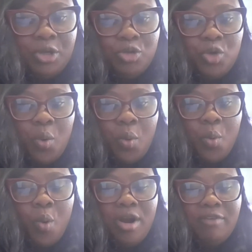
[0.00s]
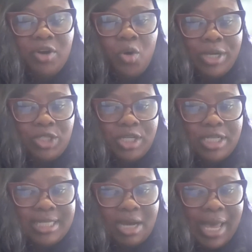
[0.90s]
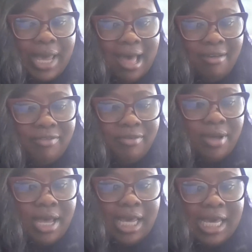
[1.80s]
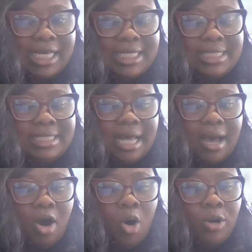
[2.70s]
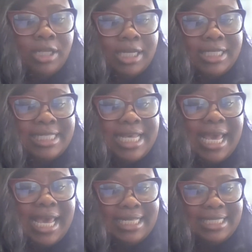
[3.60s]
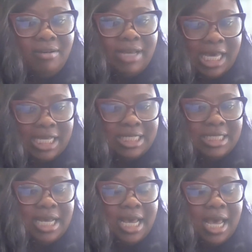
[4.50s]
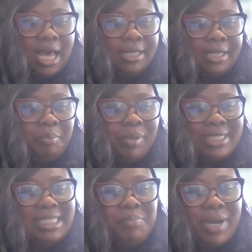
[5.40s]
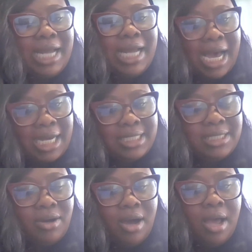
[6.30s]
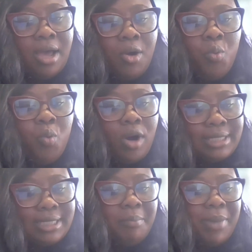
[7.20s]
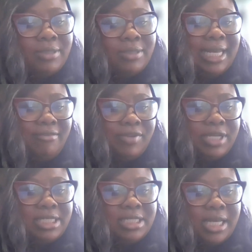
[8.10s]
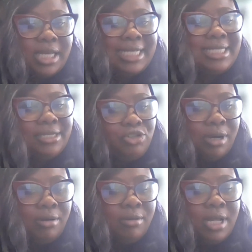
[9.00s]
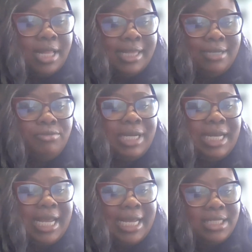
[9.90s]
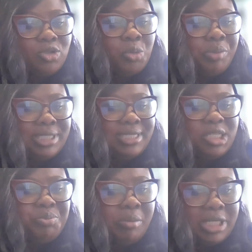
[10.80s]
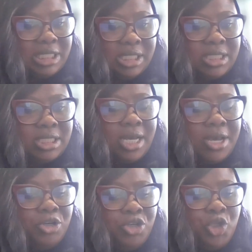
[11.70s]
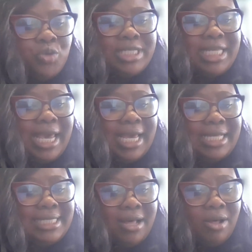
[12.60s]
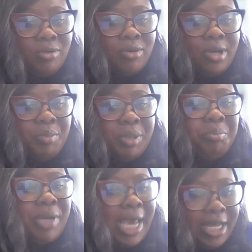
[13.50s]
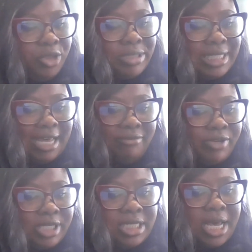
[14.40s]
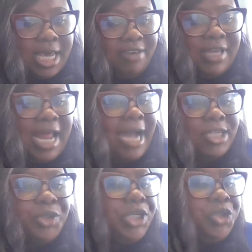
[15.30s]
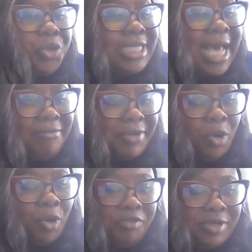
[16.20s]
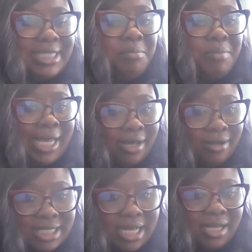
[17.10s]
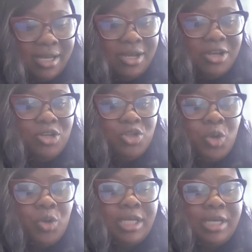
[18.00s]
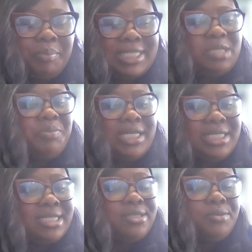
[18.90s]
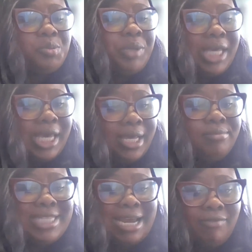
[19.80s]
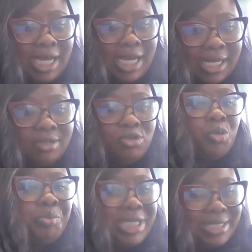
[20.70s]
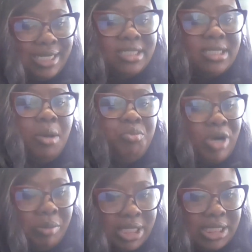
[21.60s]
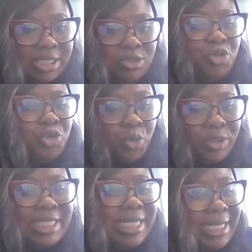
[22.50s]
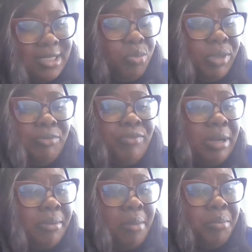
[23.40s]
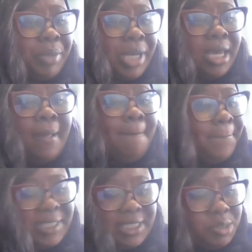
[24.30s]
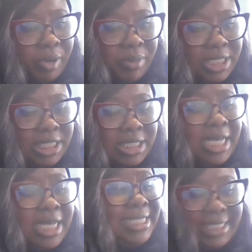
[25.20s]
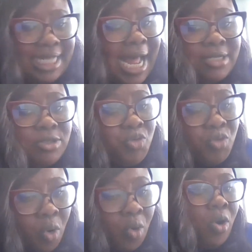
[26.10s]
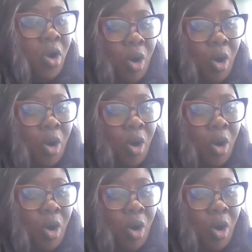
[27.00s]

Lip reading: So one of the questions that we have is on the CESL case. The participant asked, what about levies, etc., that relates to business premises? Should CESL be paying those levies if they actually do not have an office in Bayelsa? So the participant is speaking directly to business premises. Should CESL be paying business premises since it has no